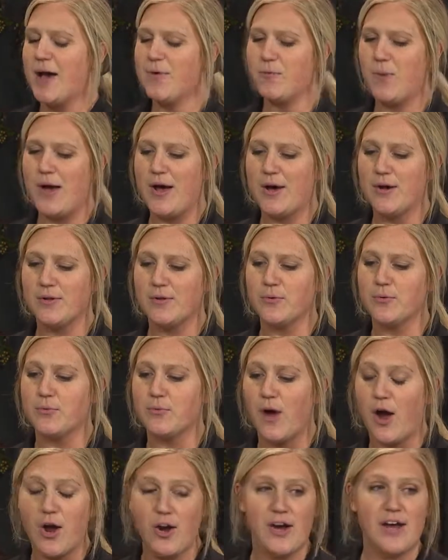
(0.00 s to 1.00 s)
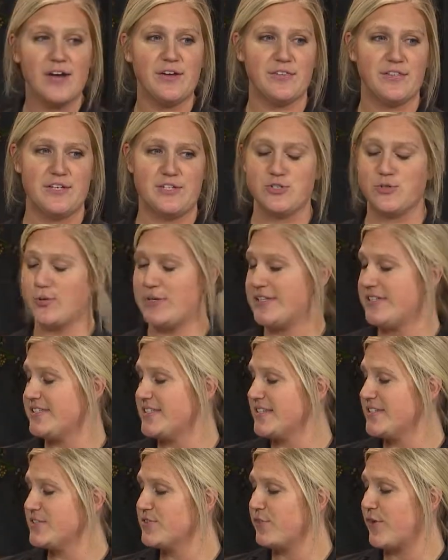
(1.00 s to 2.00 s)
Well, our Healthy
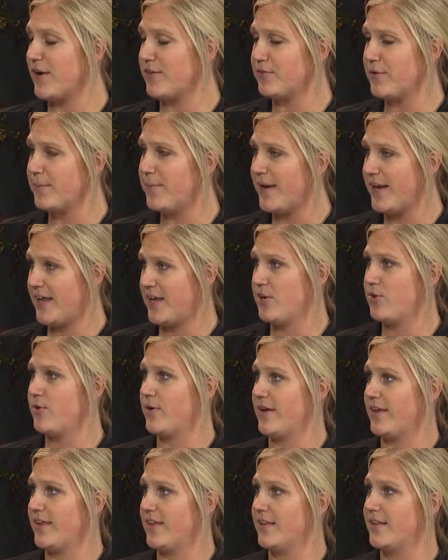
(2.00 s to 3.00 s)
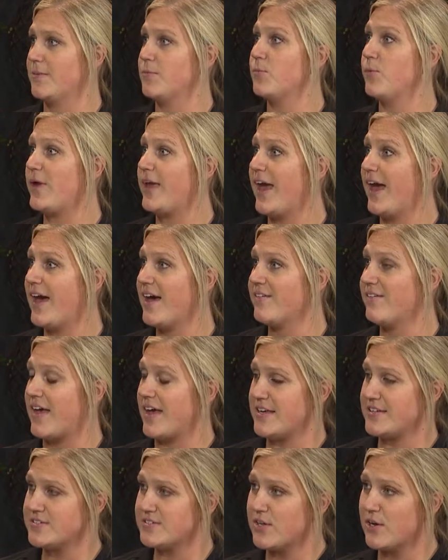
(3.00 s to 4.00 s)
Choices for Everybody curriculum, we have
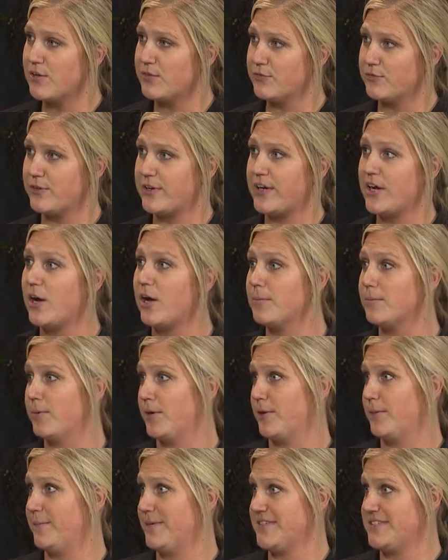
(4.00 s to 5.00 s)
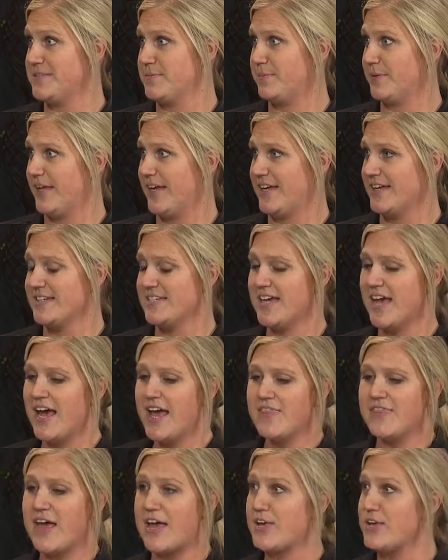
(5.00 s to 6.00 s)
a salt-free all-purpose blend
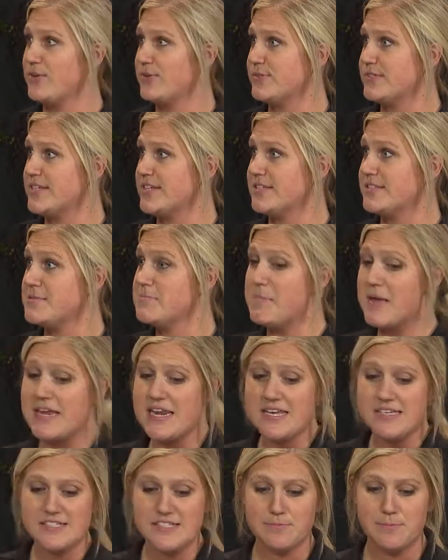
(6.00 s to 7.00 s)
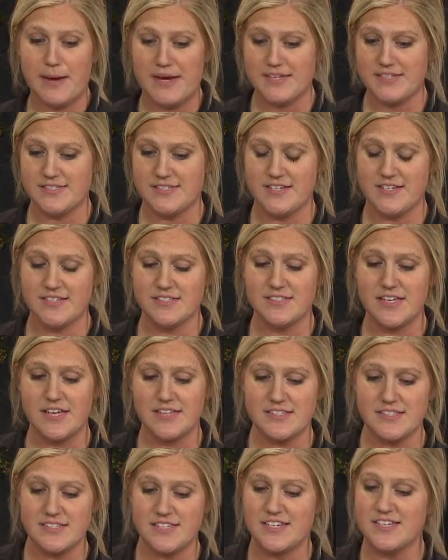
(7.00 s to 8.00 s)
that uses many spices
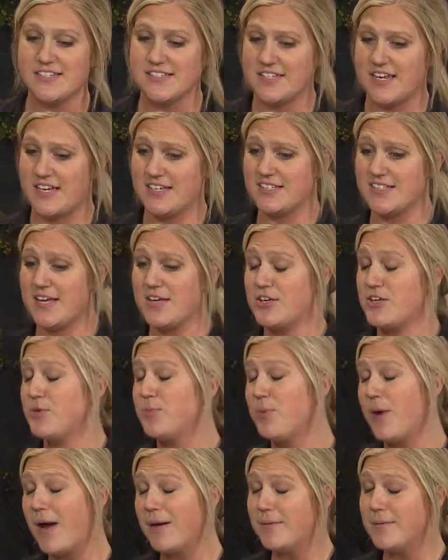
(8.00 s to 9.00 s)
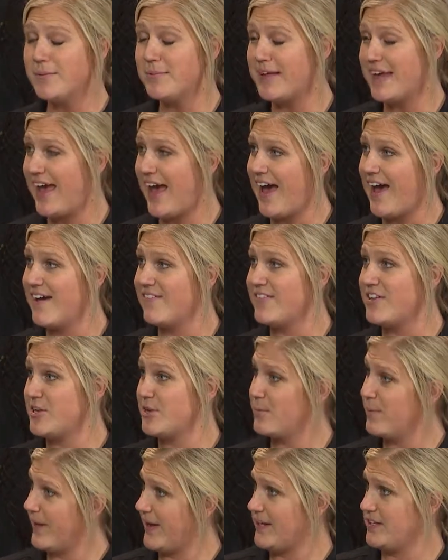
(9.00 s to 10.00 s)
and seasonings that you probably have in
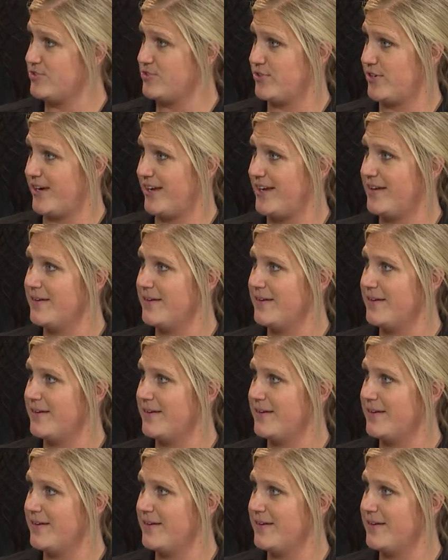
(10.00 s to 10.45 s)
your pantry.